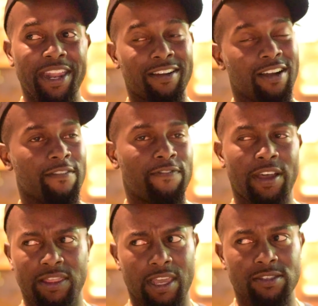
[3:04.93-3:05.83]
I caught
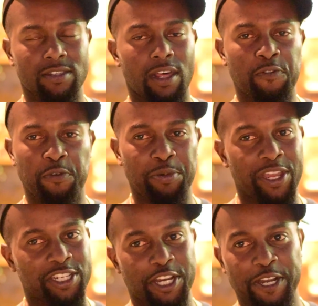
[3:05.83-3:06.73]
$5,000 for the
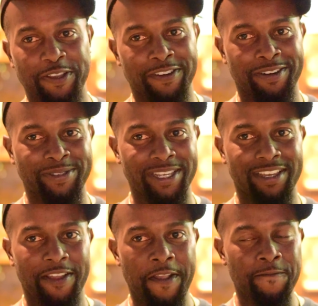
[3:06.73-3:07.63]
paint job. You know what I'm saying?